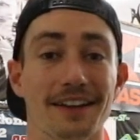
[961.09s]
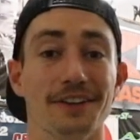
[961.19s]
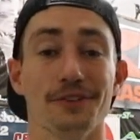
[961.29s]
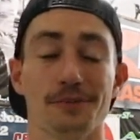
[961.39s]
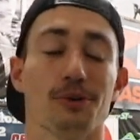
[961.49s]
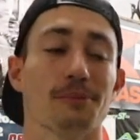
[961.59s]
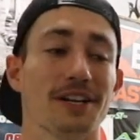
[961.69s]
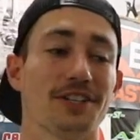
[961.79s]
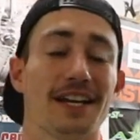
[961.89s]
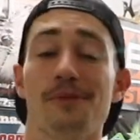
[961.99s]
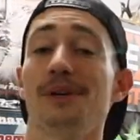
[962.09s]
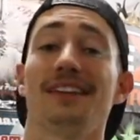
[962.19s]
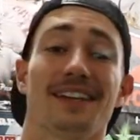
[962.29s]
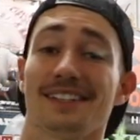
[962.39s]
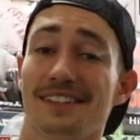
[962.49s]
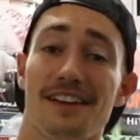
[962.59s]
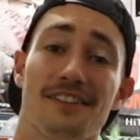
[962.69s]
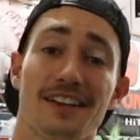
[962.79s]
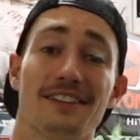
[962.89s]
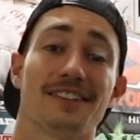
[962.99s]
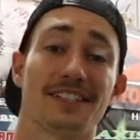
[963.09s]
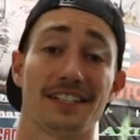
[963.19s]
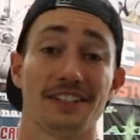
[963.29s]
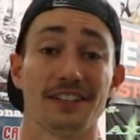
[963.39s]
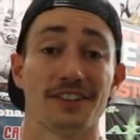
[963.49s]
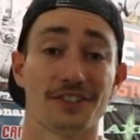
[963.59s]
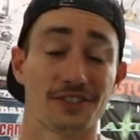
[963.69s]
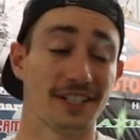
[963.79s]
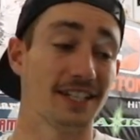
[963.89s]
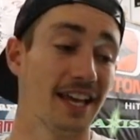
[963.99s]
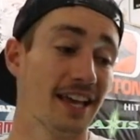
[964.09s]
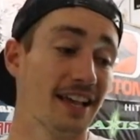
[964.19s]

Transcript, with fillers: that do support my channel. Big thanks to Terry here at T N T Archery.